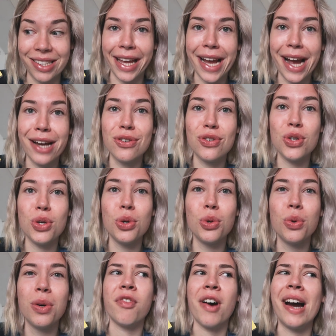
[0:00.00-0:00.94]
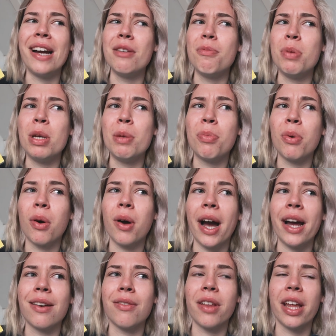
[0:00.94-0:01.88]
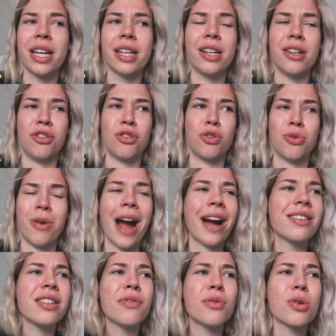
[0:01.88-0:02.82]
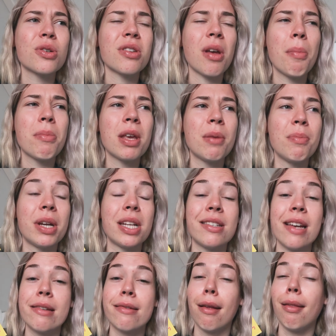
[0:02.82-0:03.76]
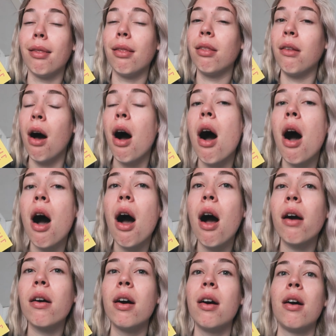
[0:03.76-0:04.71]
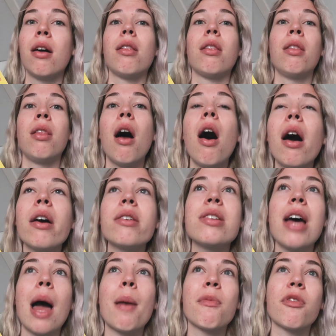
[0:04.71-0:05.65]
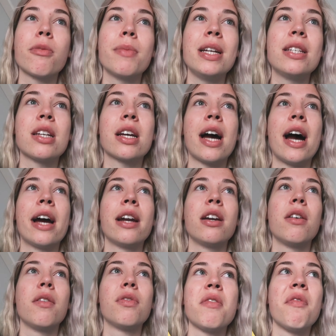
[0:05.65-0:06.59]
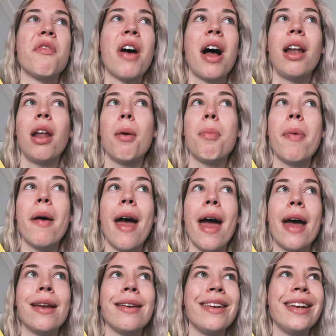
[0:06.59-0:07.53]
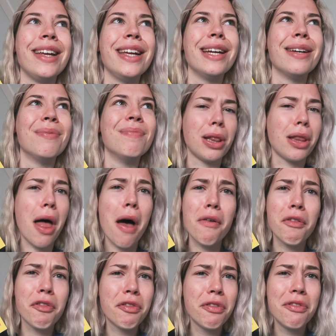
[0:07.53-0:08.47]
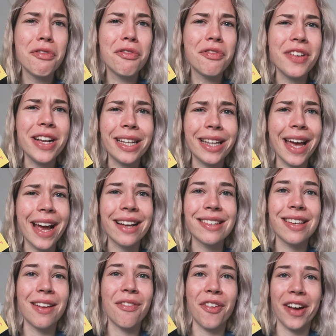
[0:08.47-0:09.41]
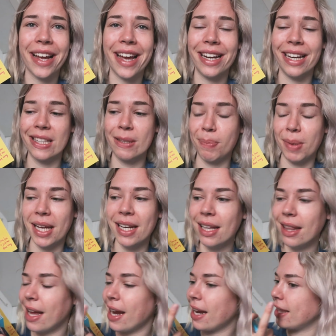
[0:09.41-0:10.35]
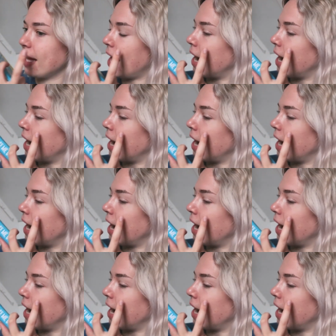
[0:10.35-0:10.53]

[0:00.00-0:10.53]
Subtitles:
Like, I do find people kind of like attractive or something, but it takes a long time for me to kind of develop any love feelings, if I can explain it like